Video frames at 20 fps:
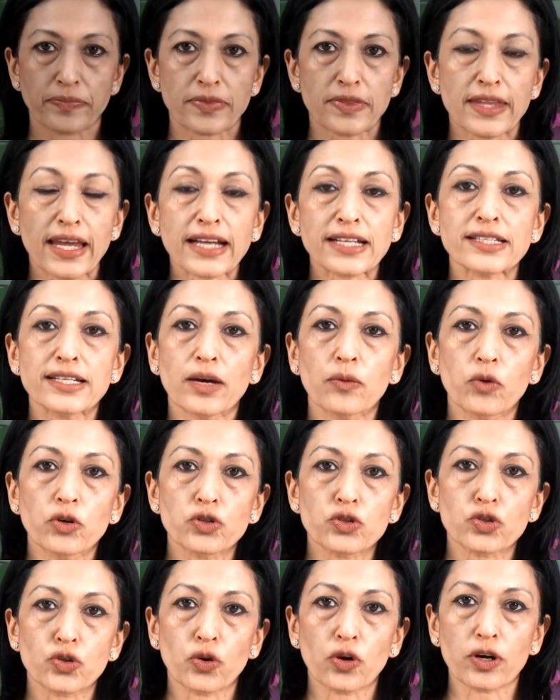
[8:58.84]
Next, I want
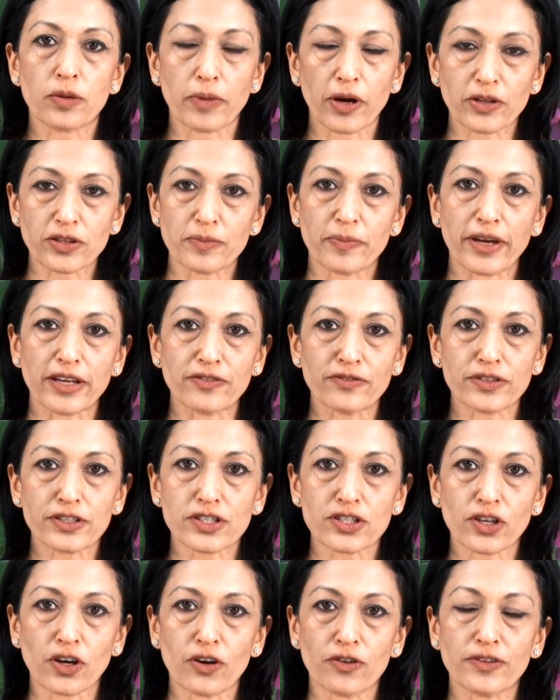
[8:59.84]
to talk about the
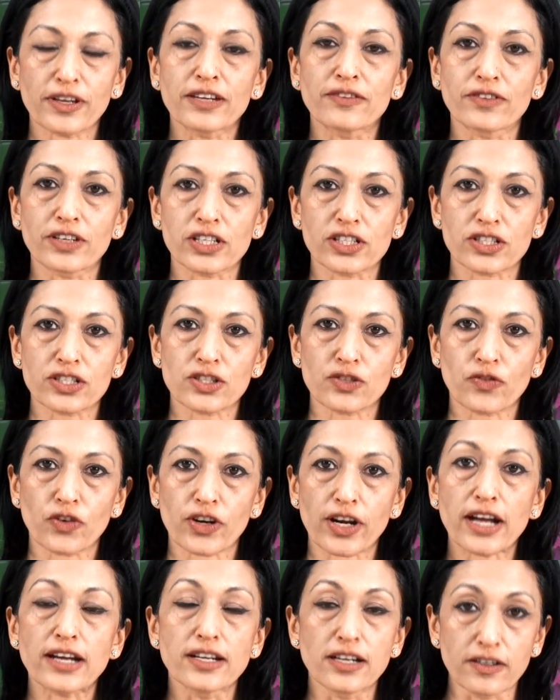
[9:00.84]
benefits of inversions for
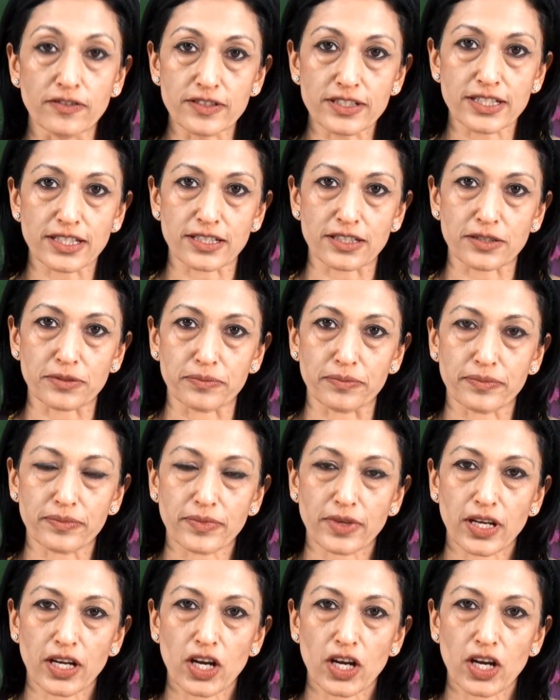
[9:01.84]
our nervous system.